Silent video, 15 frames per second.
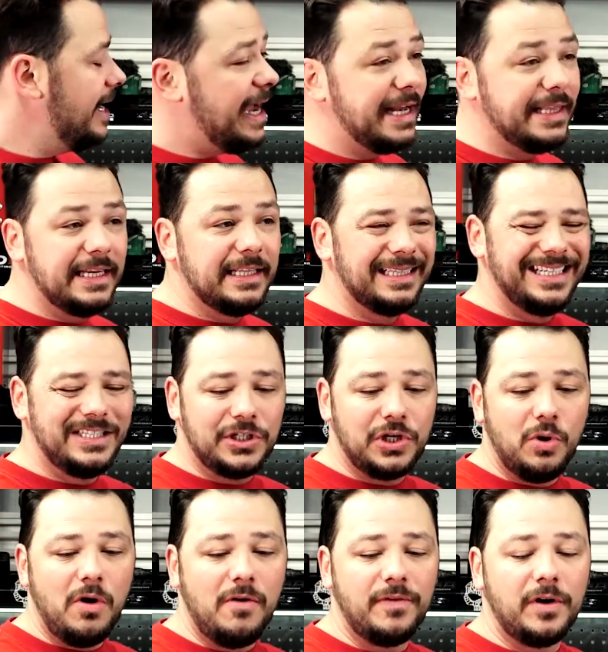and then let's
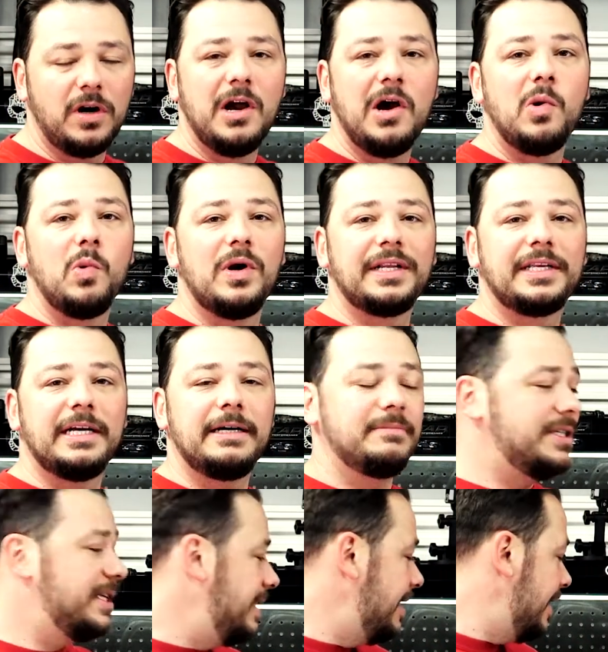go over what
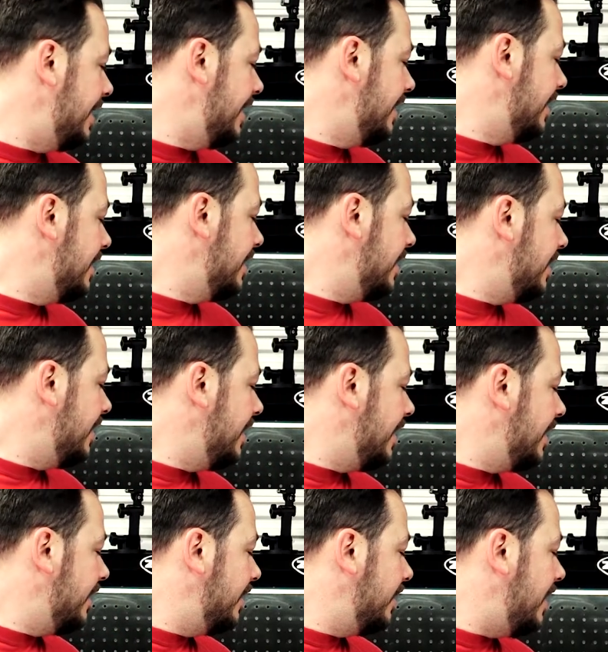comes in the
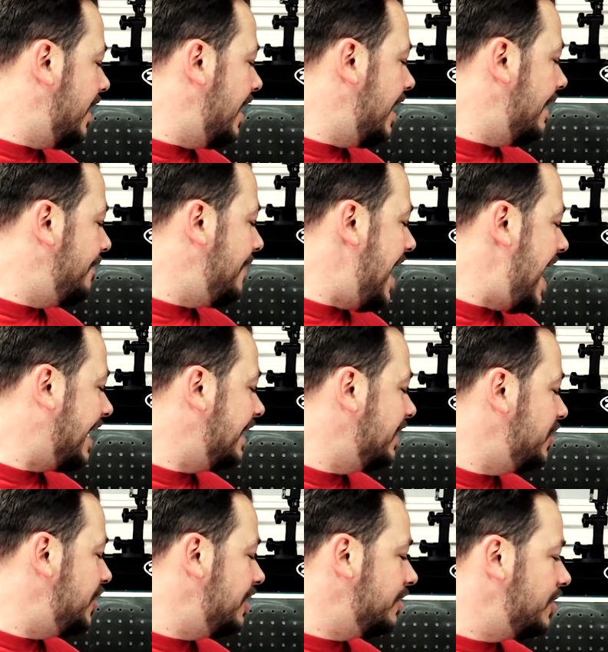
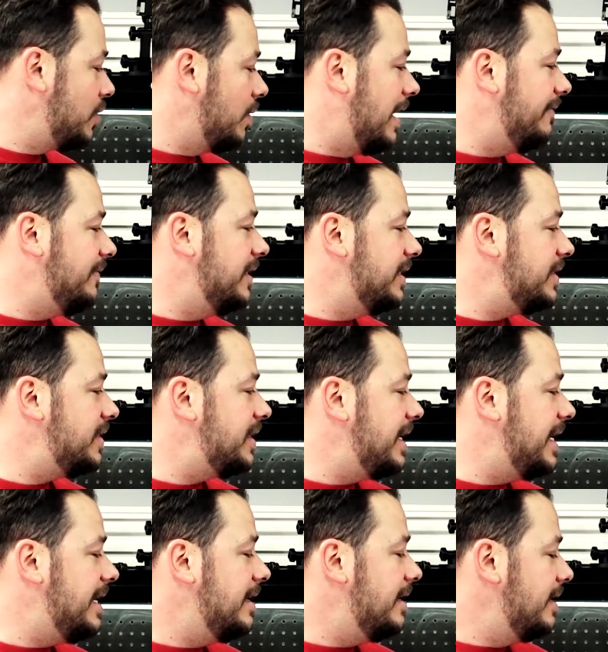package here. So
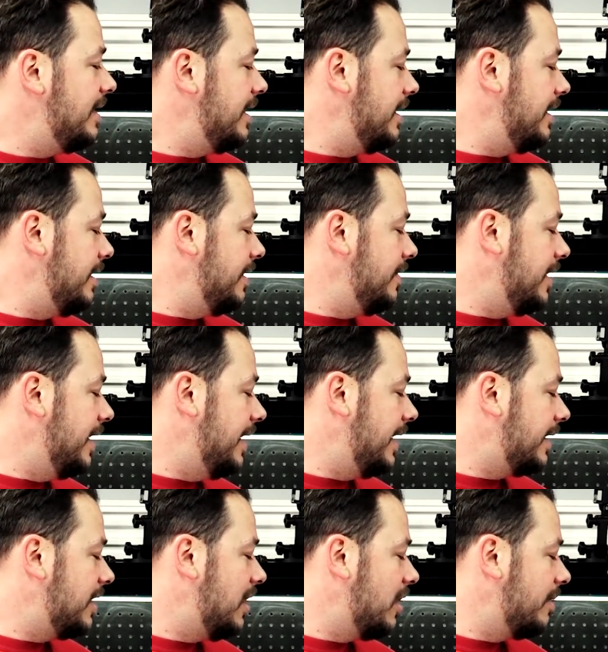obviously
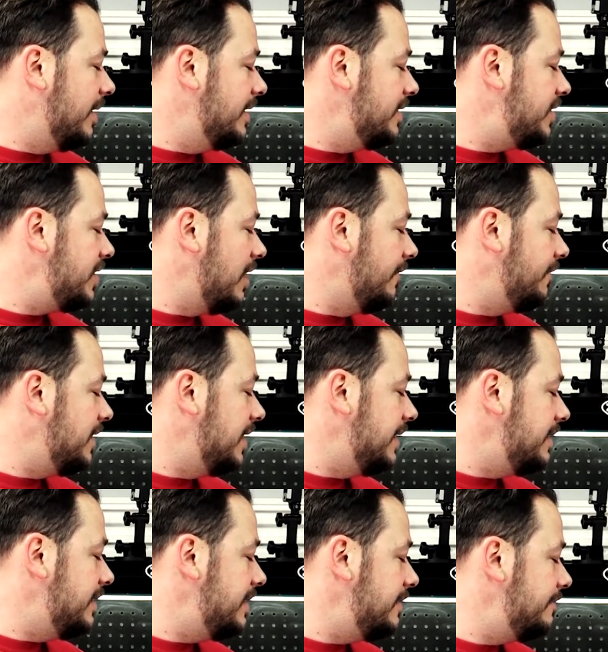the Karma itself
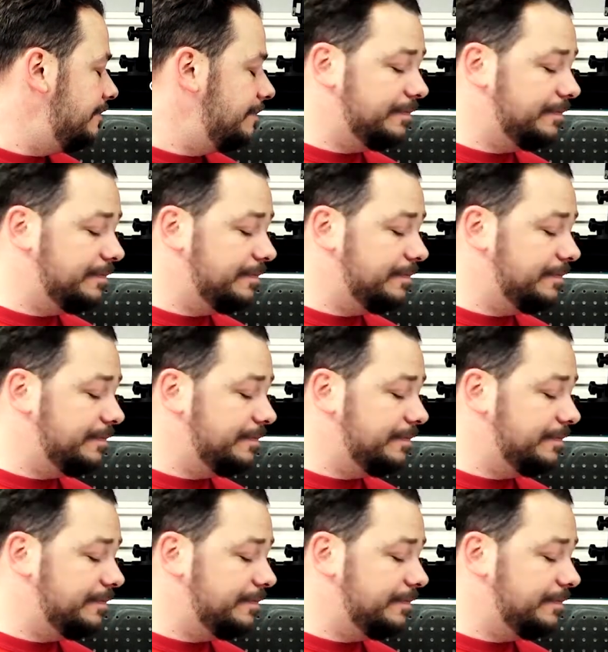does,